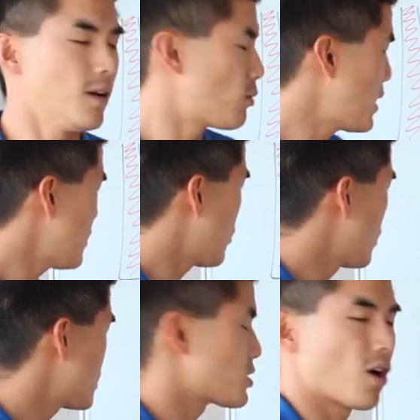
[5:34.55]
right?
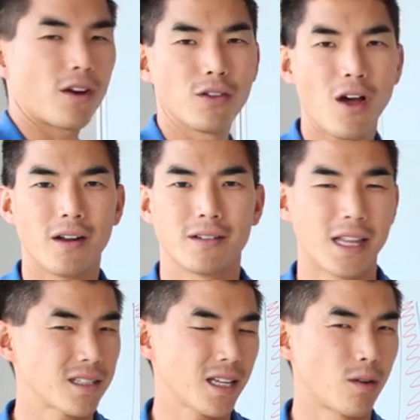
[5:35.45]
Which is not a lot.
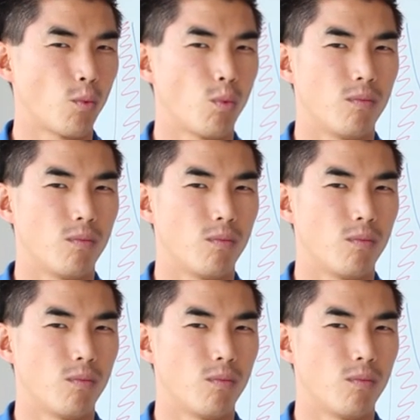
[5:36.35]
That's like